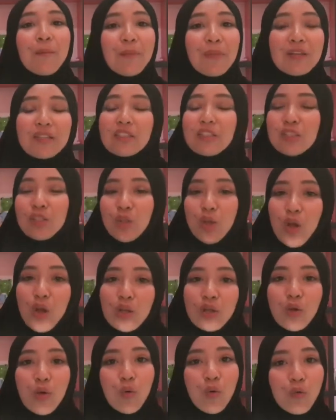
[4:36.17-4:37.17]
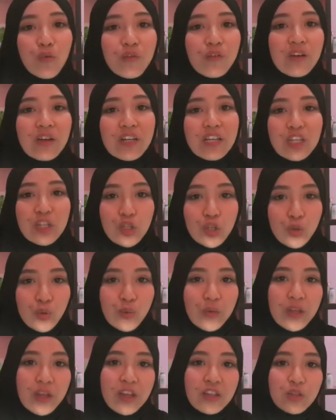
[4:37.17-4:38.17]
but it's not overly
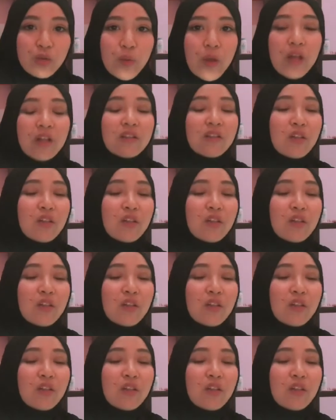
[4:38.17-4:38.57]
dewy as well.